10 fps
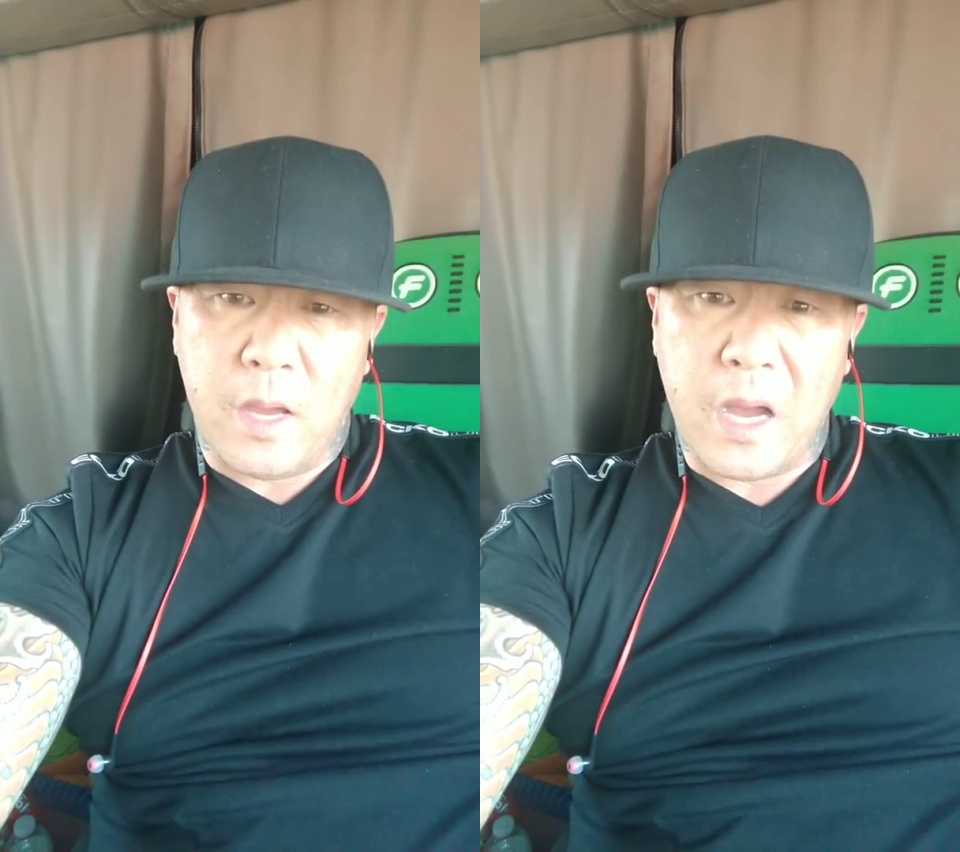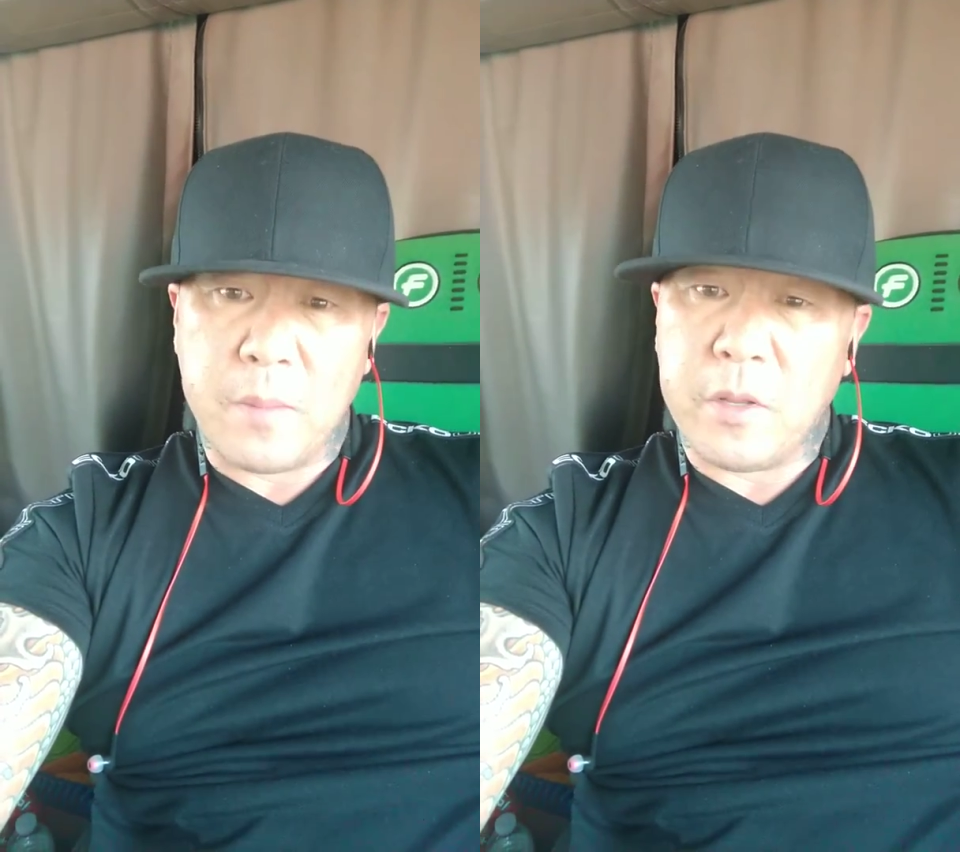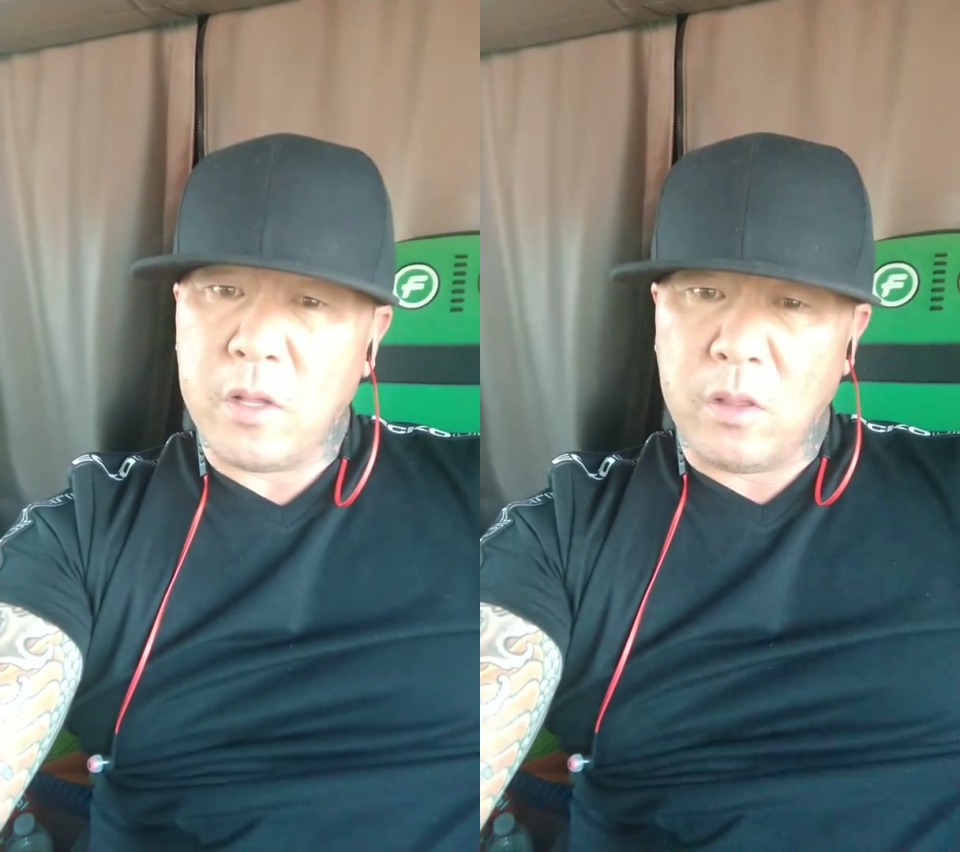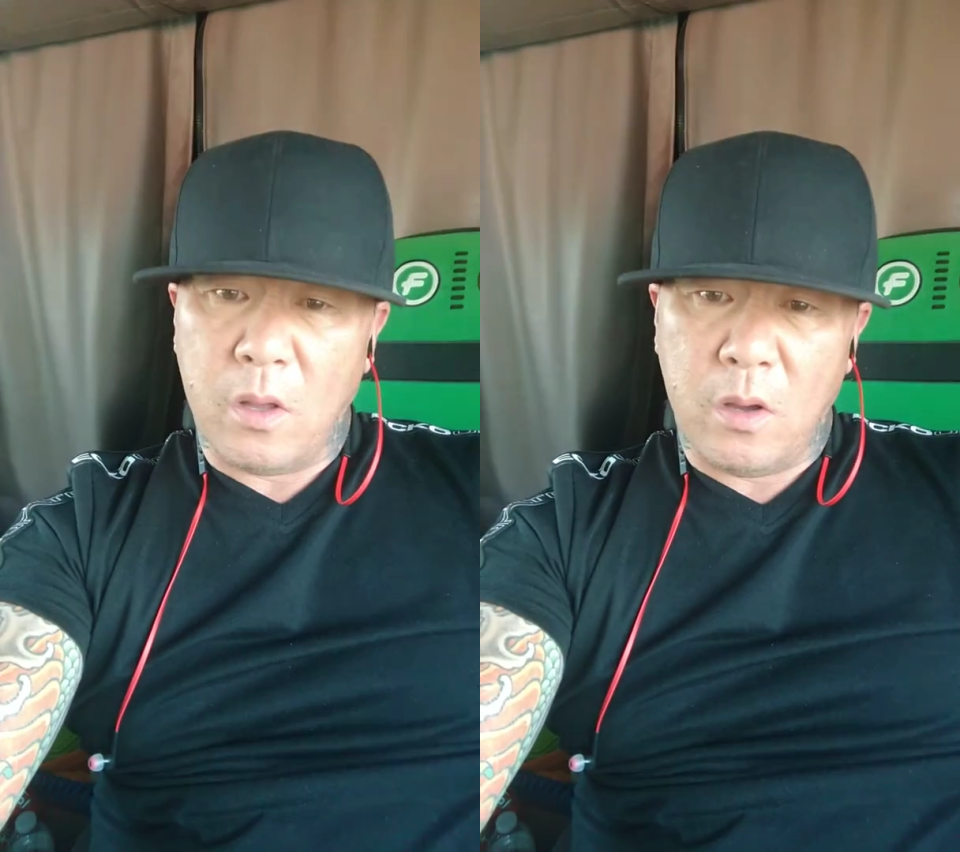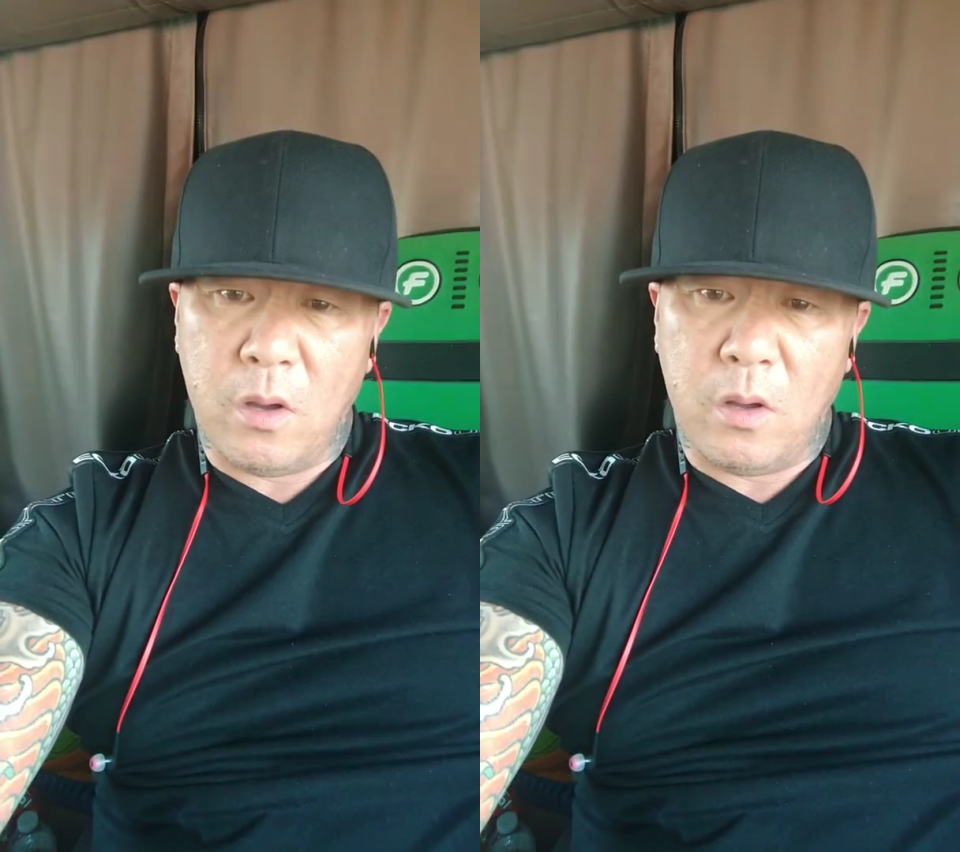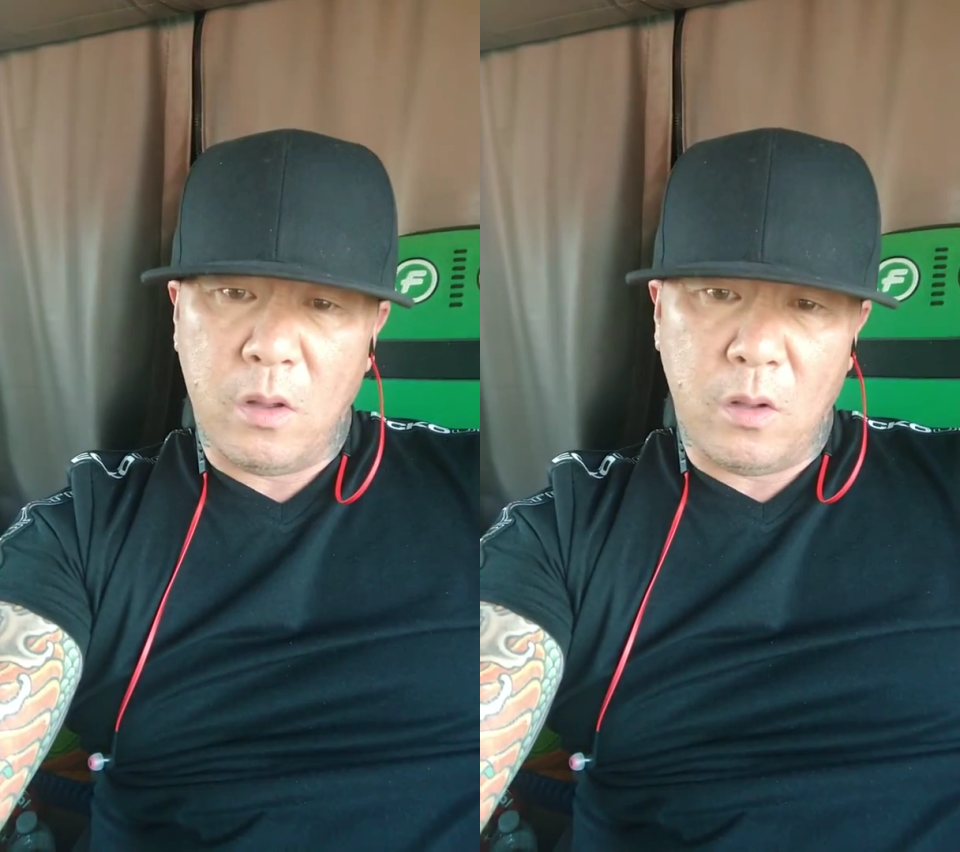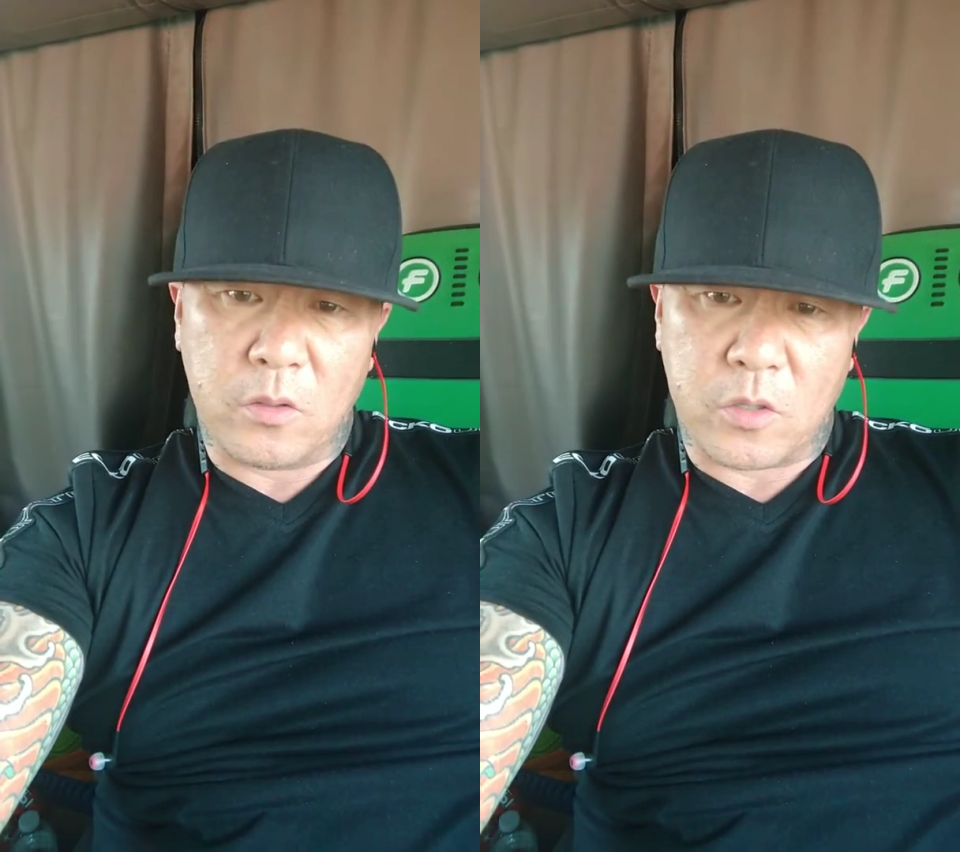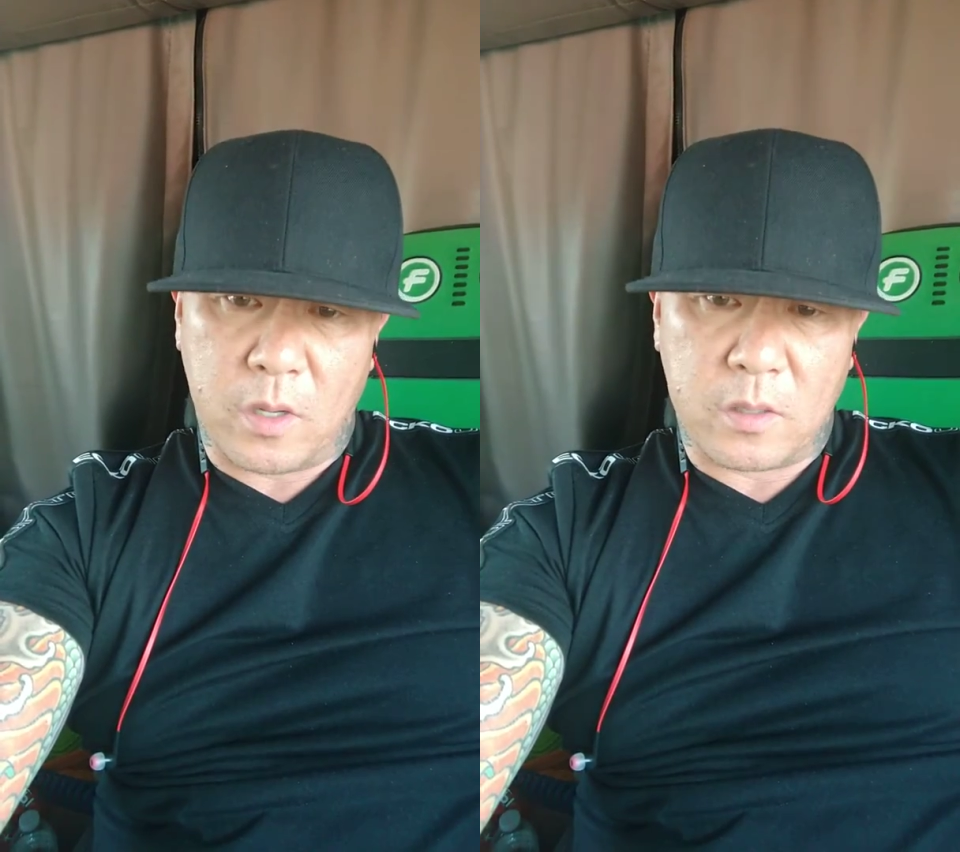I've been a long
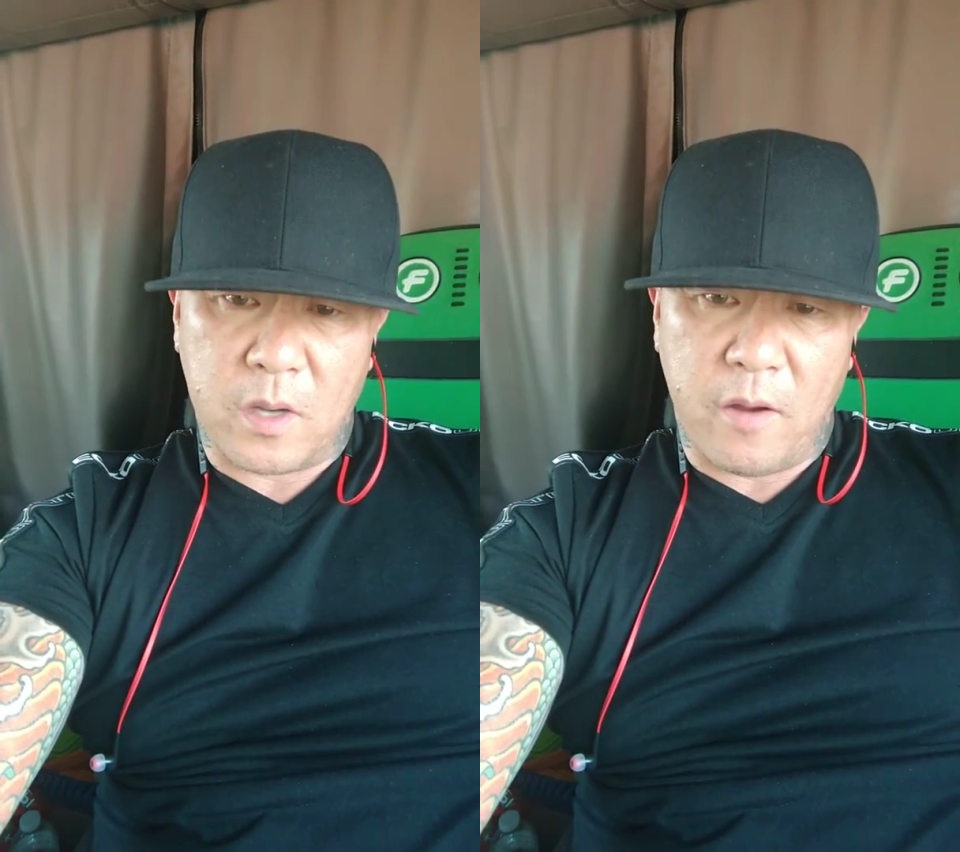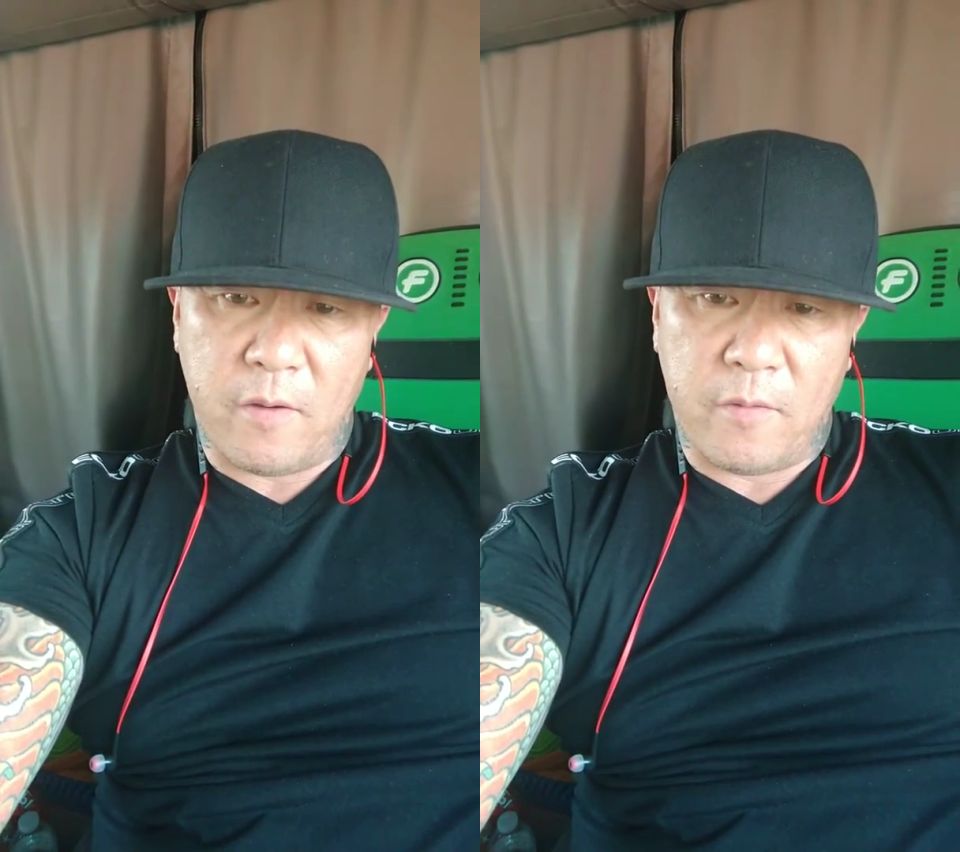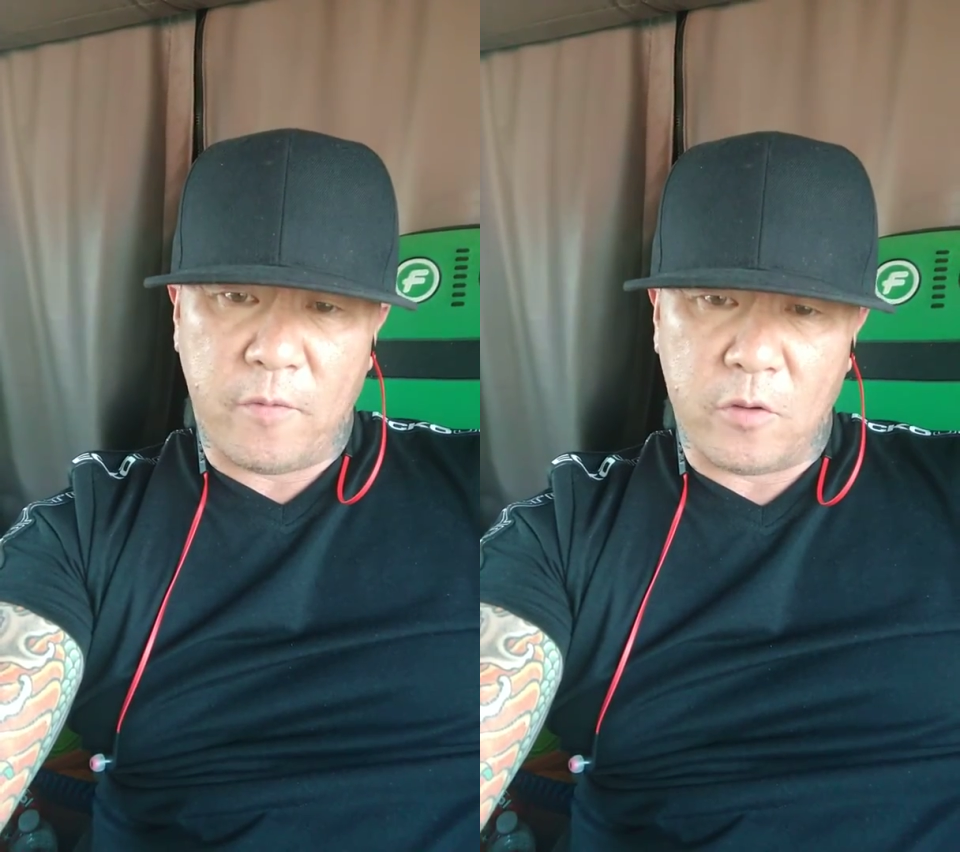haul truck driver